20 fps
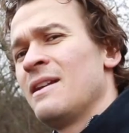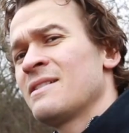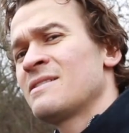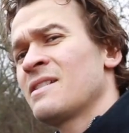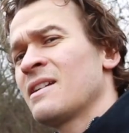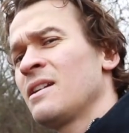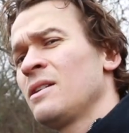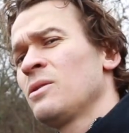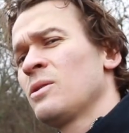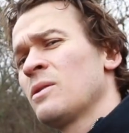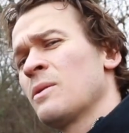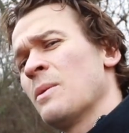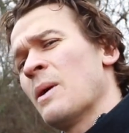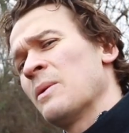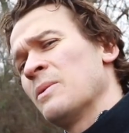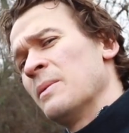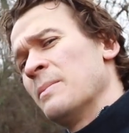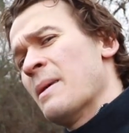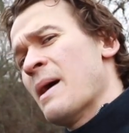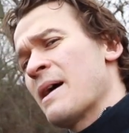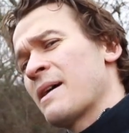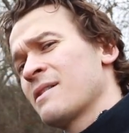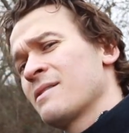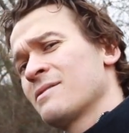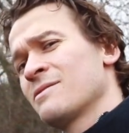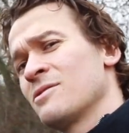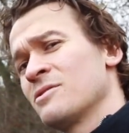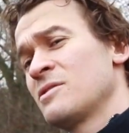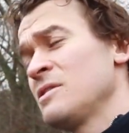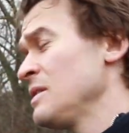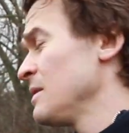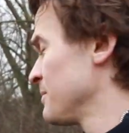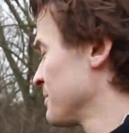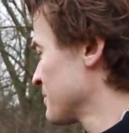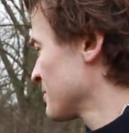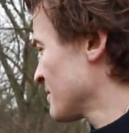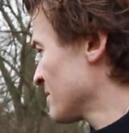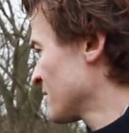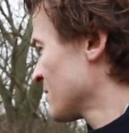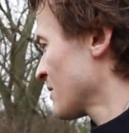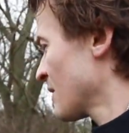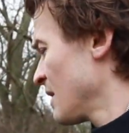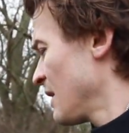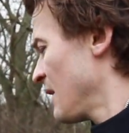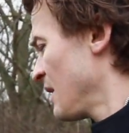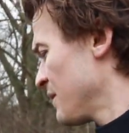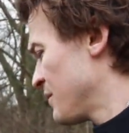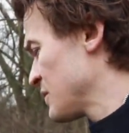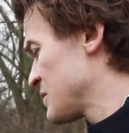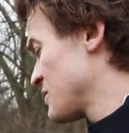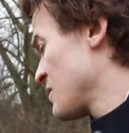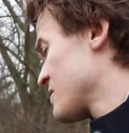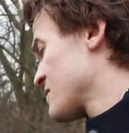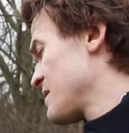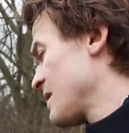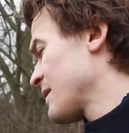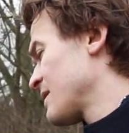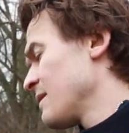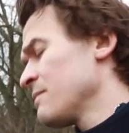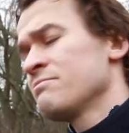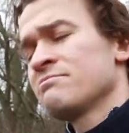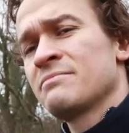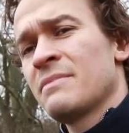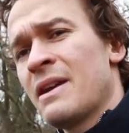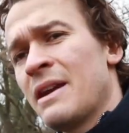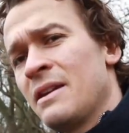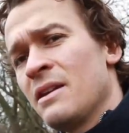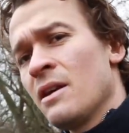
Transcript: Let's take a look around the back to see if it's just like any